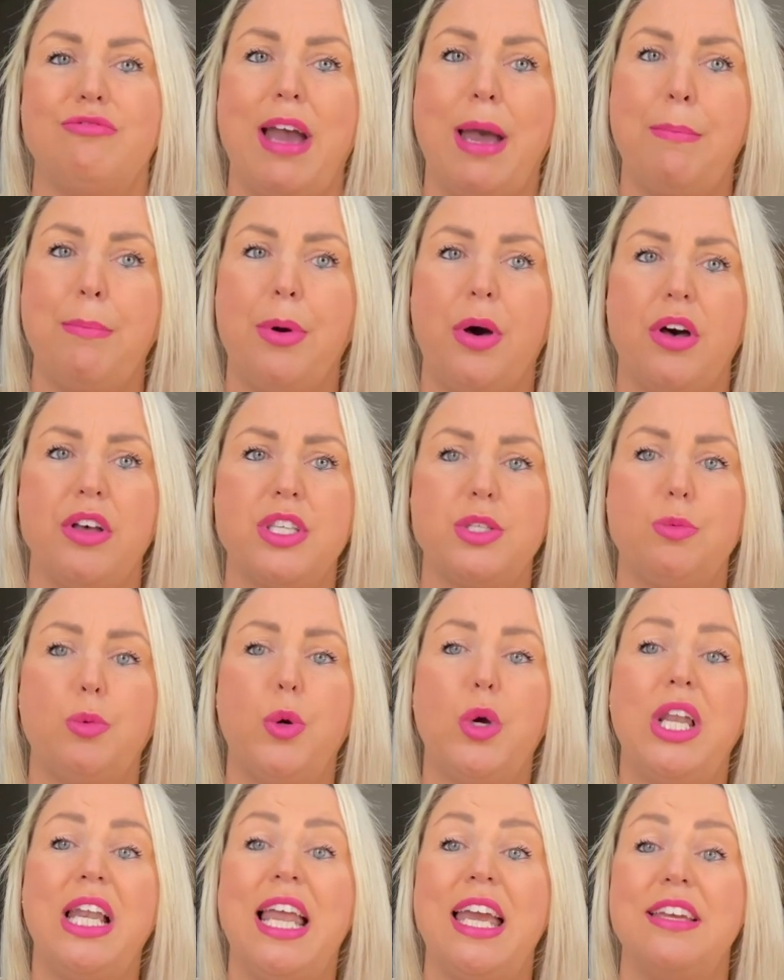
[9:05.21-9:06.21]
ramparts
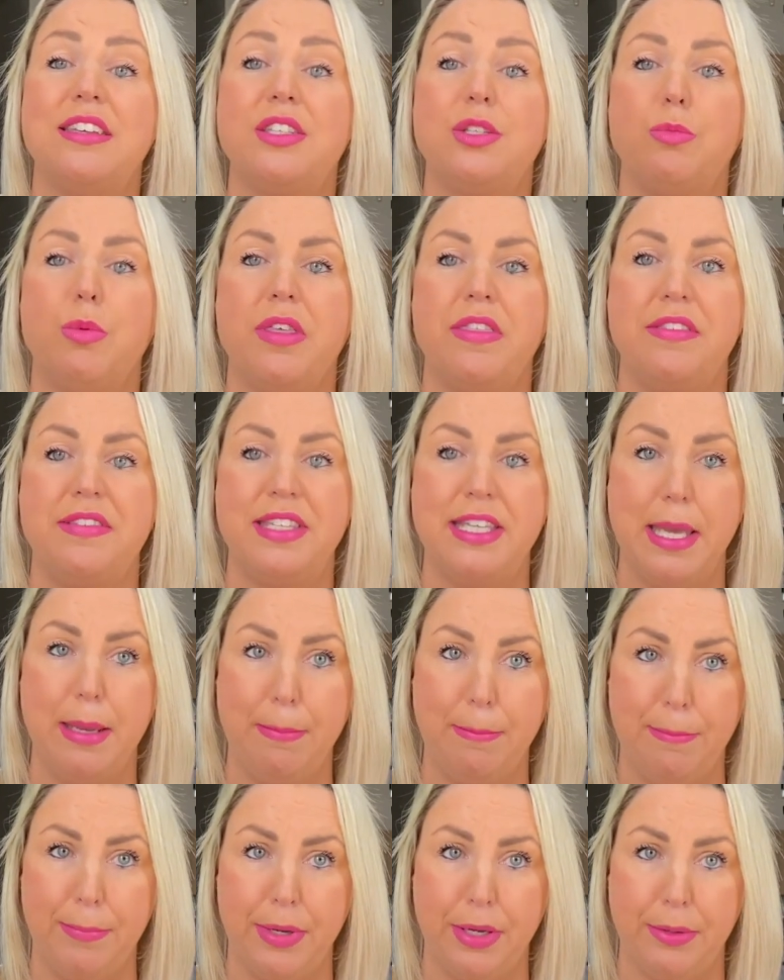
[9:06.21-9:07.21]
were laced with
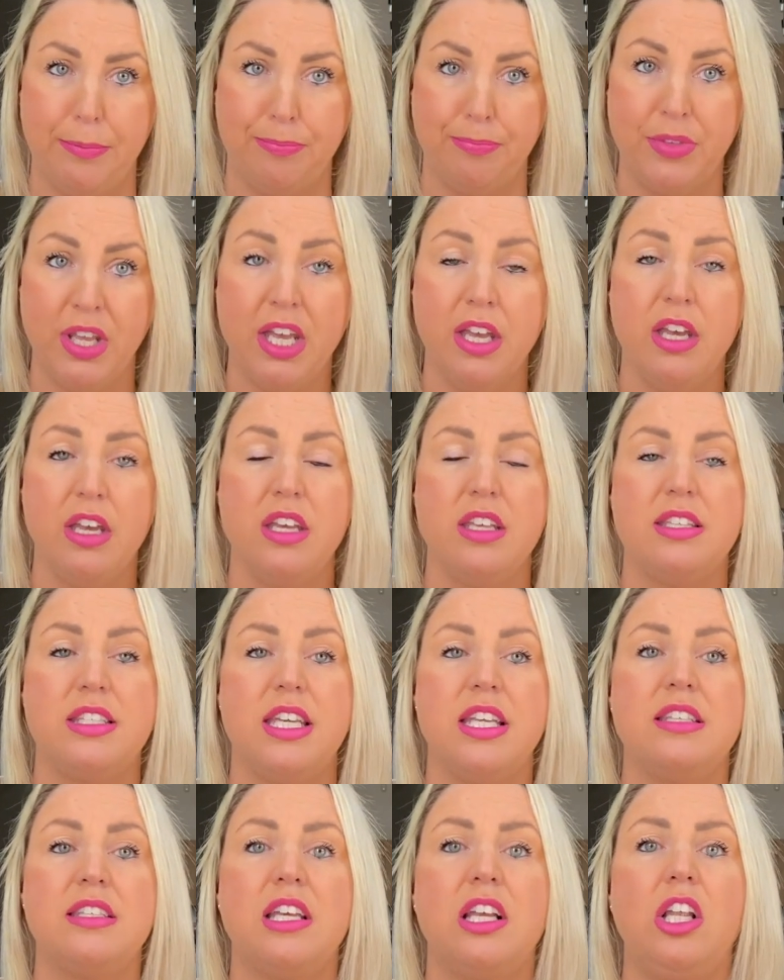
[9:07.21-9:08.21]
timber.
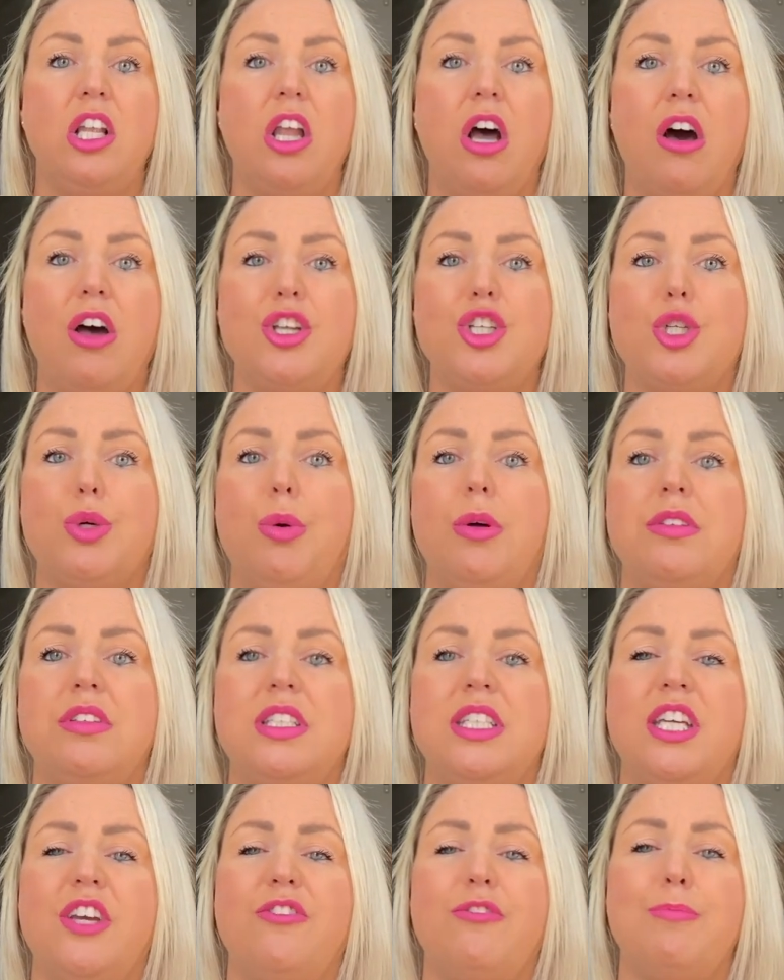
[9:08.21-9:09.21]
Since a large
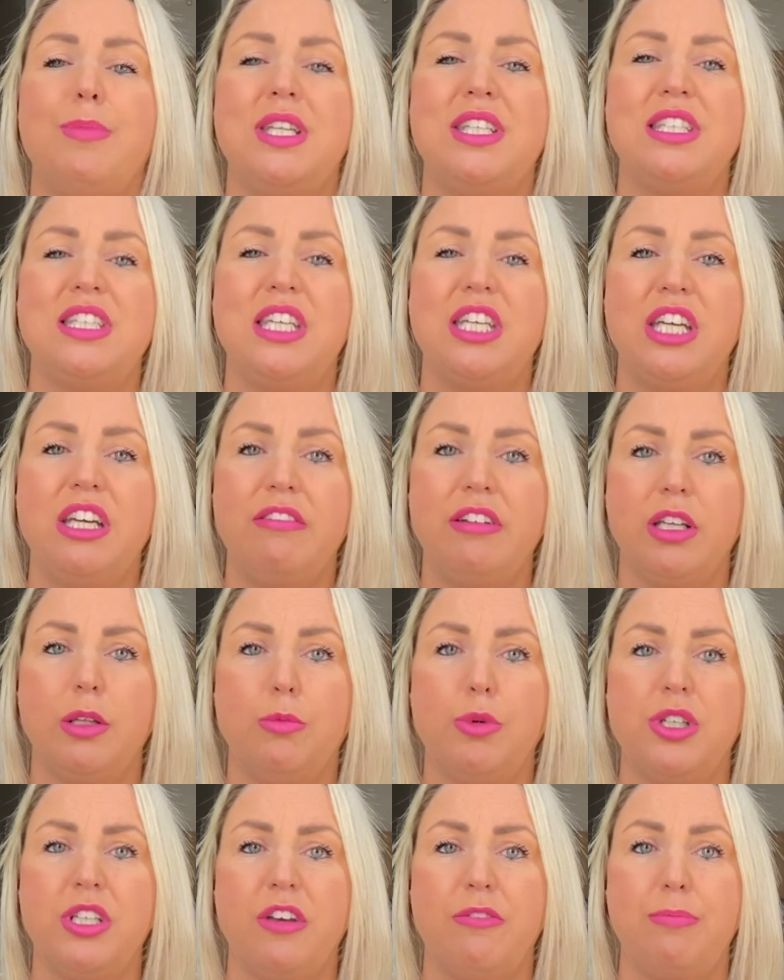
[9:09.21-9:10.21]
quantity of material
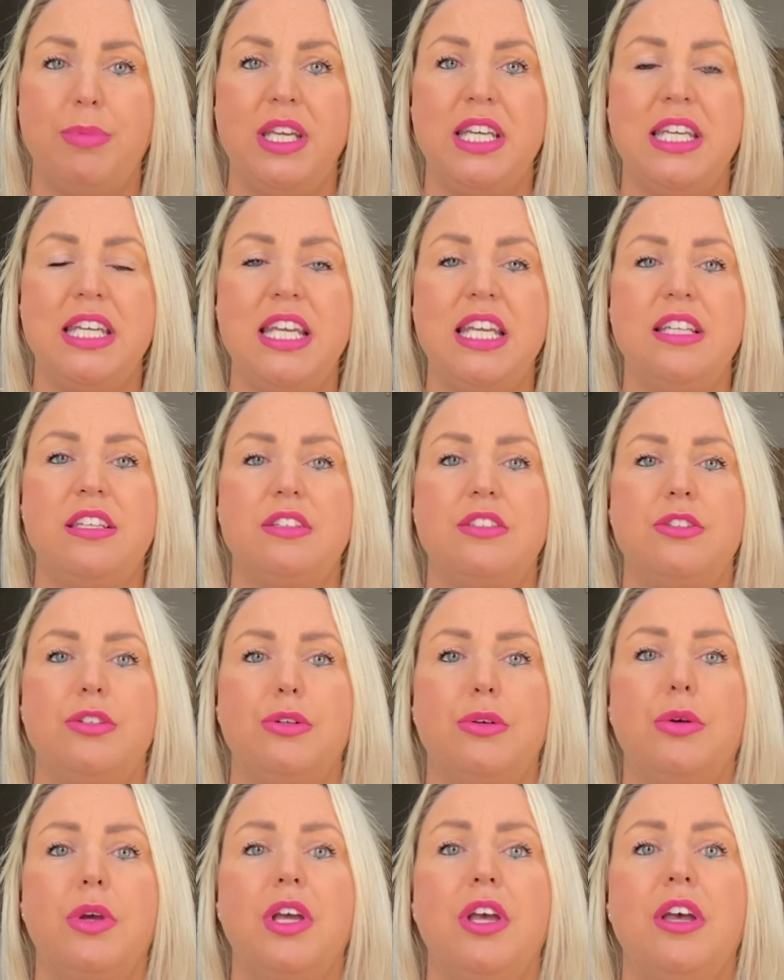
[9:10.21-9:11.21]
would have been needed
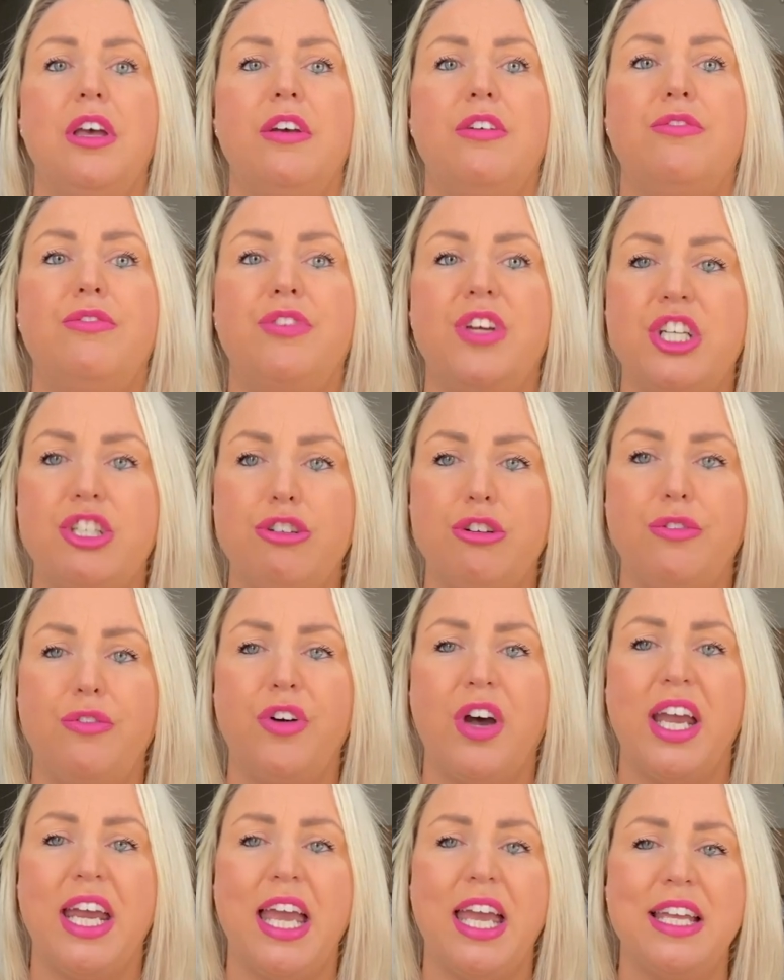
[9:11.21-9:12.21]
to
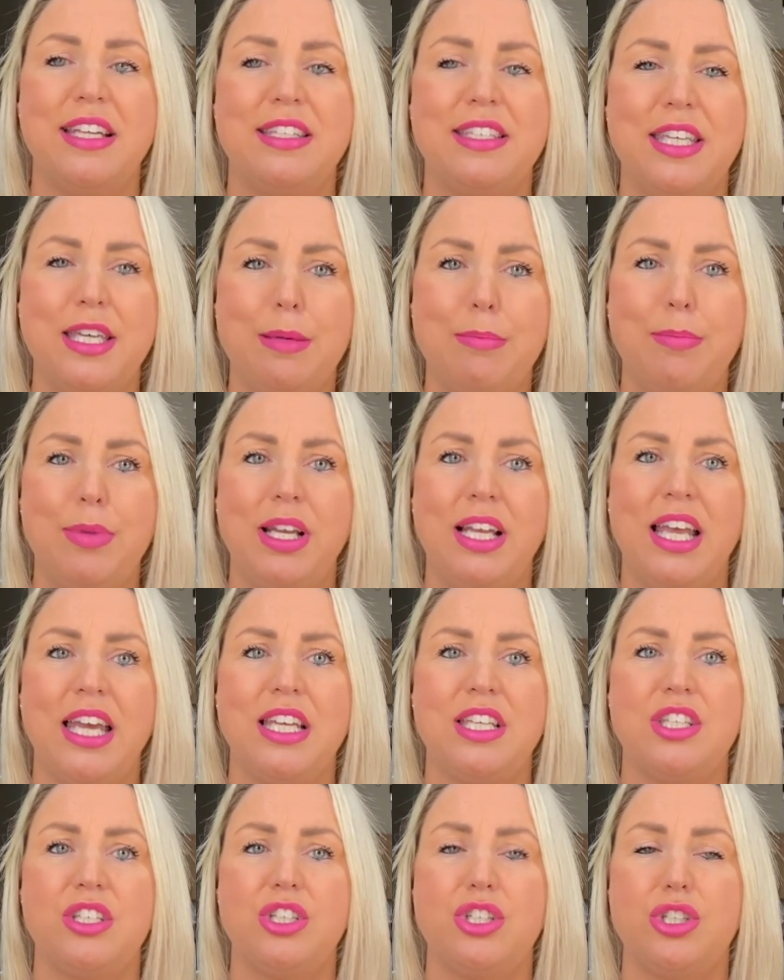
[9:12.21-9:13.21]
vitrify a
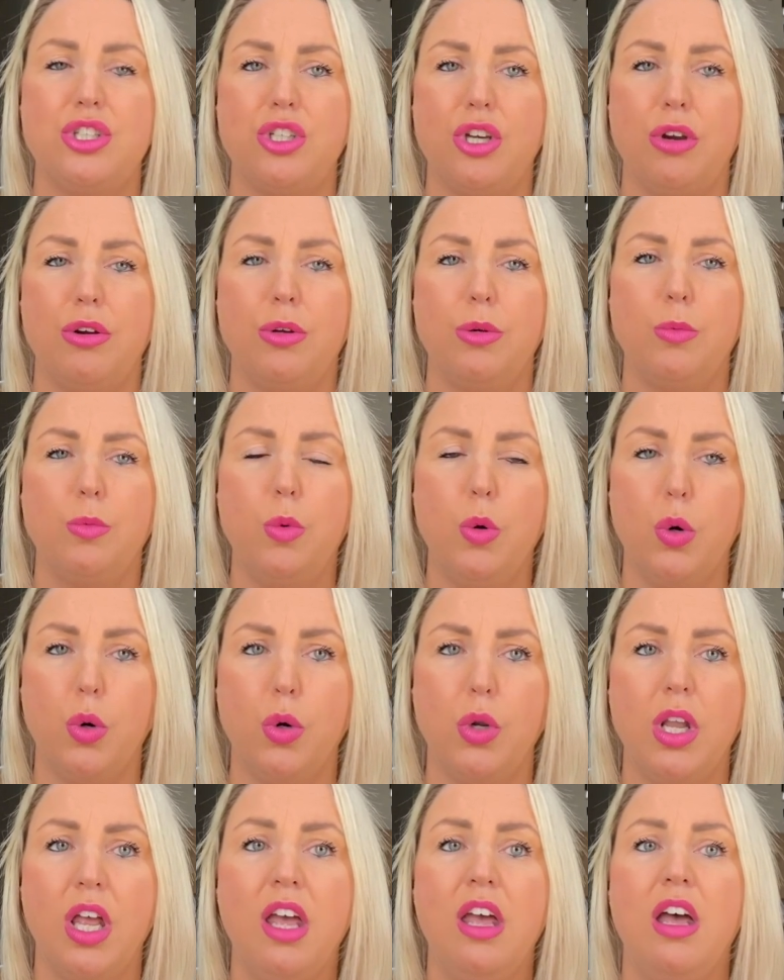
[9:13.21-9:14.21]
timber-laced stone
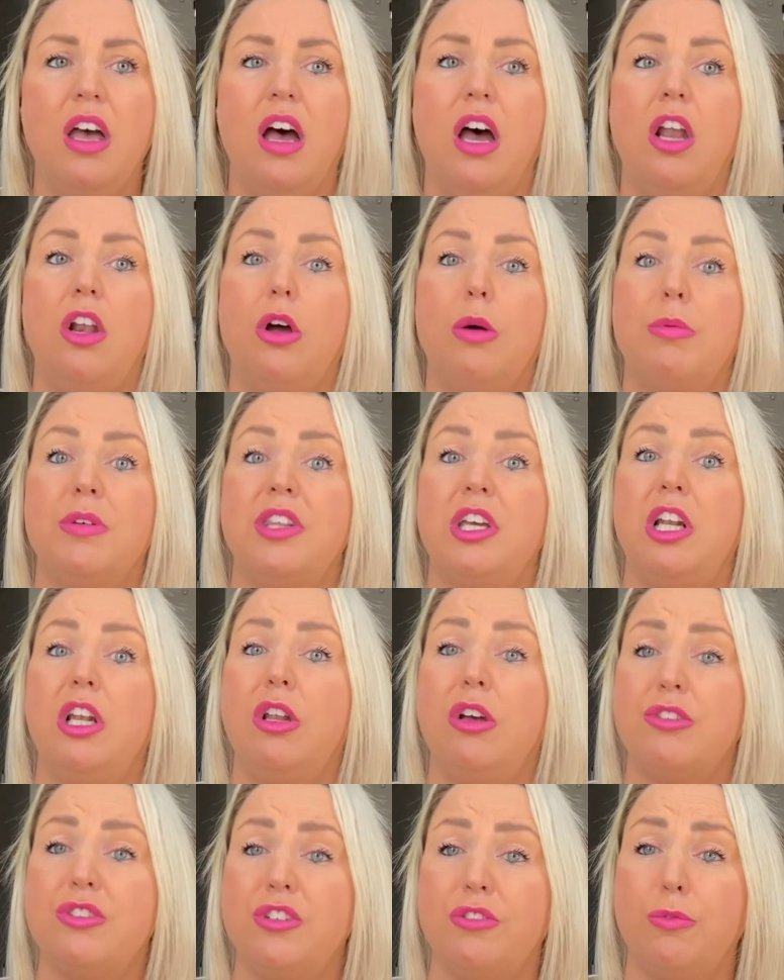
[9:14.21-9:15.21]
wall, along with a
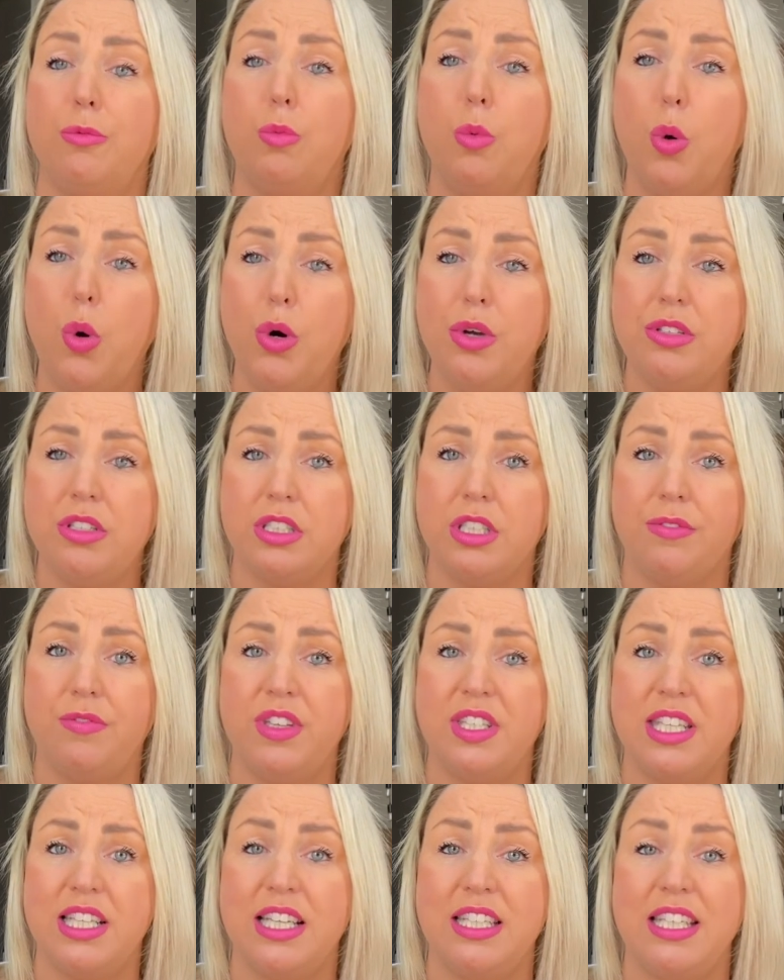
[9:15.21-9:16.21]
lot of water to
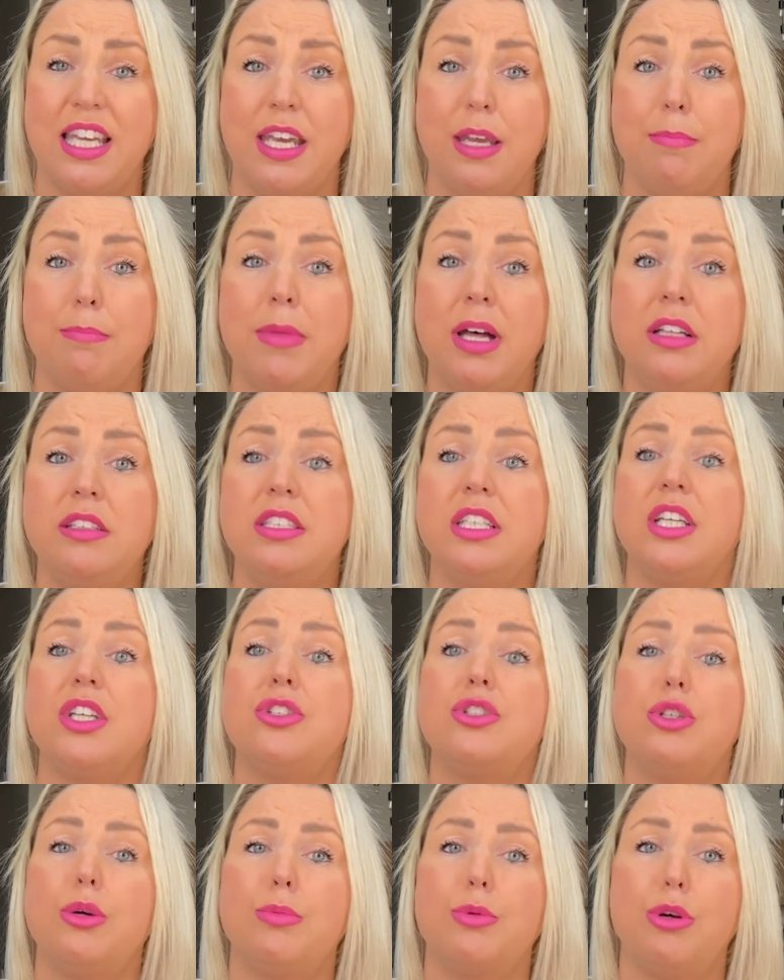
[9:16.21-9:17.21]
facilitate melting
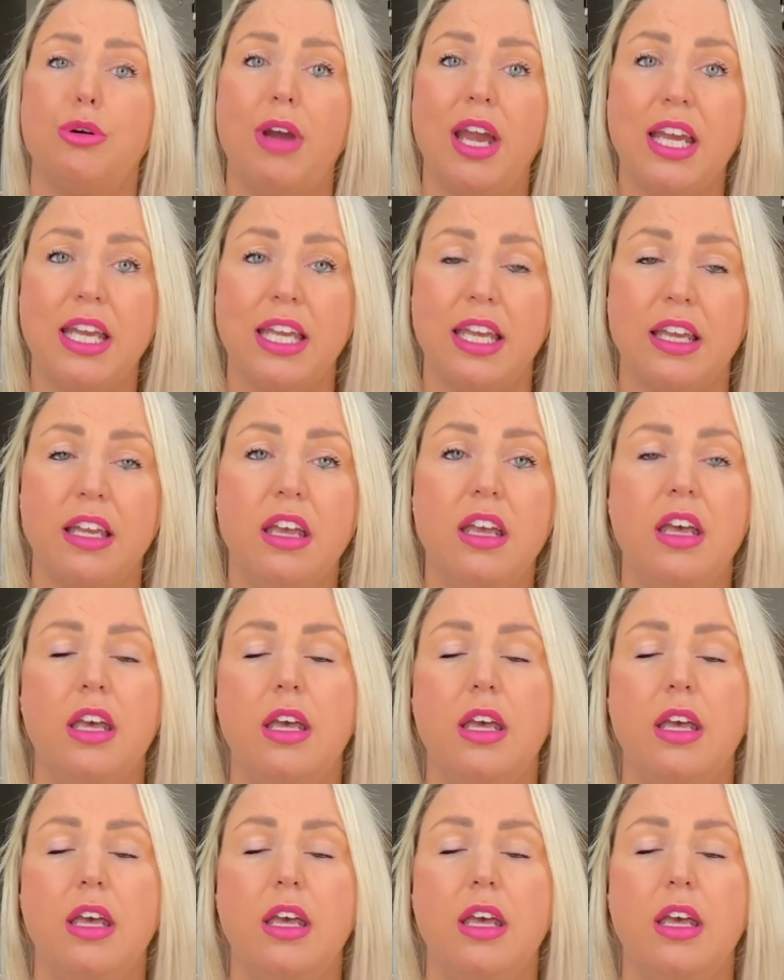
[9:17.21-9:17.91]
and stop cracking,